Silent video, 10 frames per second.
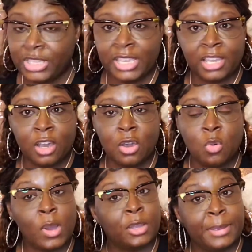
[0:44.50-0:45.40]
yeah,
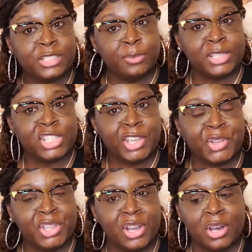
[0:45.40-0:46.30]
welcome back to my
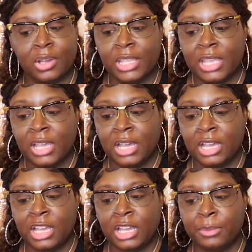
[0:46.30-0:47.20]
channel, y'all.
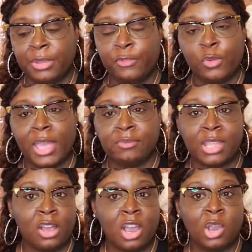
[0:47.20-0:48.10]
Um, if you have
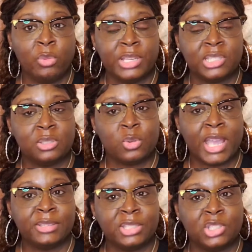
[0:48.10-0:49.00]
not already
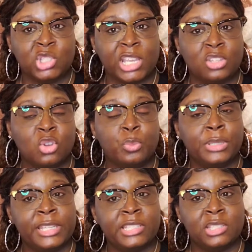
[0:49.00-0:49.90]
subscribed to the channel,
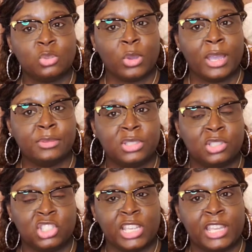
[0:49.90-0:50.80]
please subscribe to
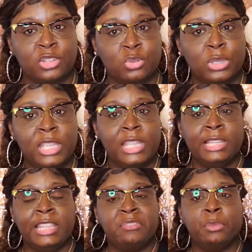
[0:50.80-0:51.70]
the channel.
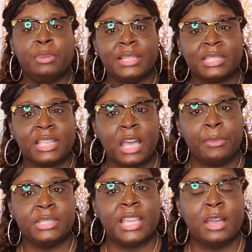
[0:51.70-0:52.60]
Leave a blessing
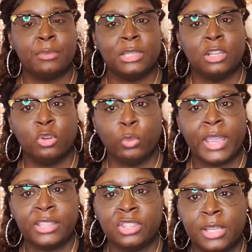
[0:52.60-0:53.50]
comment down below.
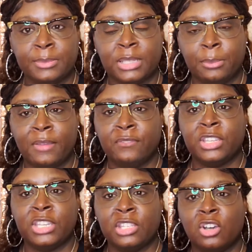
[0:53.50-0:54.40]
Rate, thumbs up my
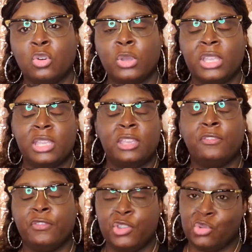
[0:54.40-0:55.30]
video,
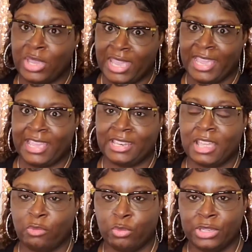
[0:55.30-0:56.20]
if you
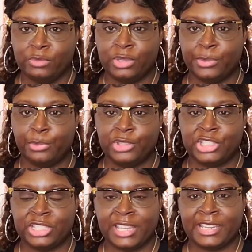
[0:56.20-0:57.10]
can. I really would
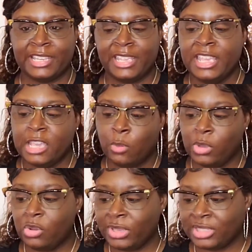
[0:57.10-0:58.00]
appreciate it. And
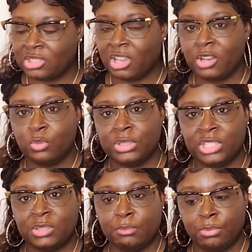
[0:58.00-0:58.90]
we're going to get started with
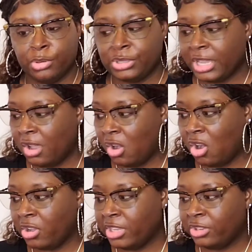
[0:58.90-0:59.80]
this birthday
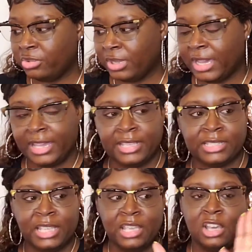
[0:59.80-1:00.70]
haul here, you guys.
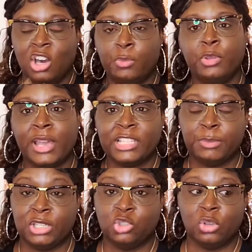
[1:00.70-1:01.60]
Hope you guys
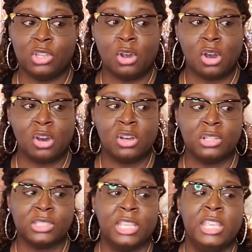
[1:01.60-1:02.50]
been enjoying the
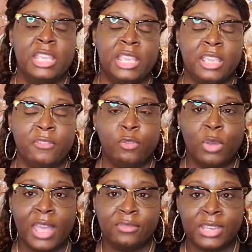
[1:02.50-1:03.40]
hauls. If you
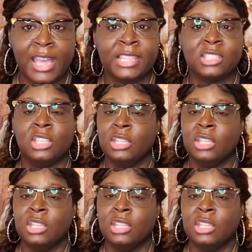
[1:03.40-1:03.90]
have not,